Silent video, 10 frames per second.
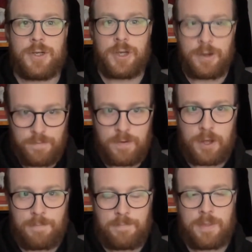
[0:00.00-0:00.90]

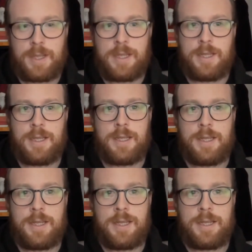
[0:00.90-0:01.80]
confirm
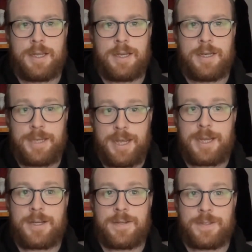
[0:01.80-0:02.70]
Dick